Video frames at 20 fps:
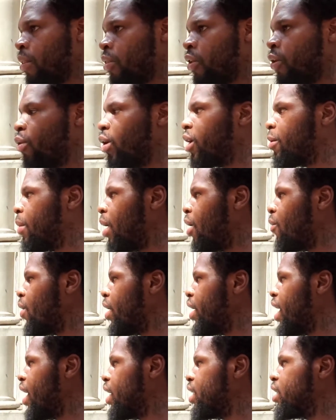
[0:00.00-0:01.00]
To wiggle my
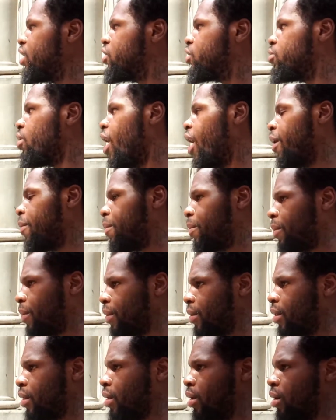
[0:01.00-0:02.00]
way out of this trap,
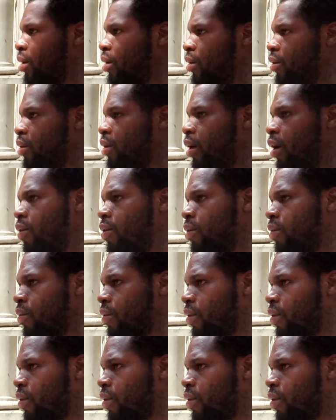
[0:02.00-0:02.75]
you know?